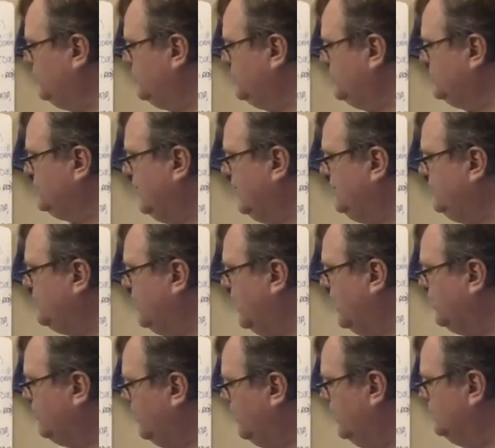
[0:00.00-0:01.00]
state
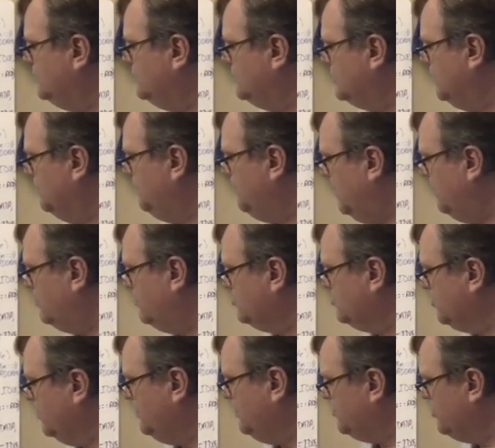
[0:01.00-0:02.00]
diagrams, the bubbles we've
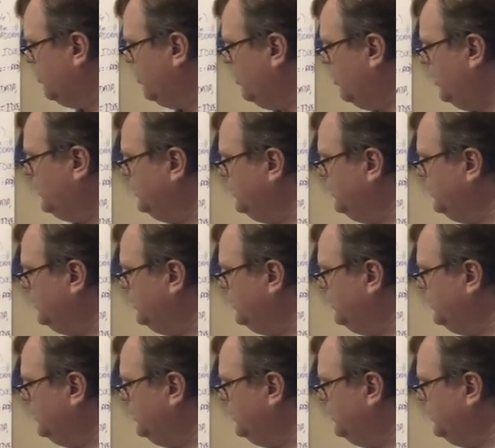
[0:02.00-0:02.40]
drawn.